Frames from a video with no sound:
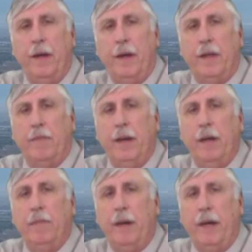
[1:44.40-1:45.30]
In the
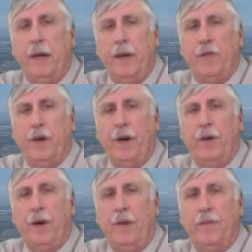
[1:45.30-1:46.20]
main debate, it
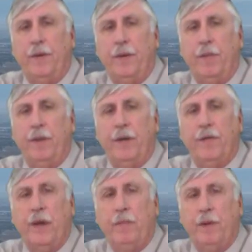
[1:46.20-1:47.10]
started off with opening
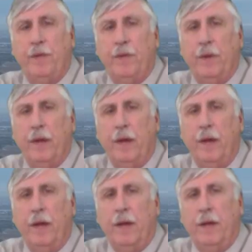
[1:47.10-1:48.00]
statements.
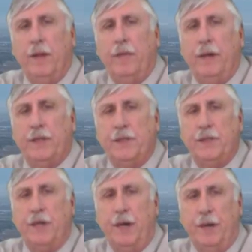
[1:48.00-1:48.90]
Then the questions
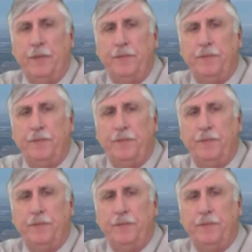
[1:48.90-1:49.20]
started.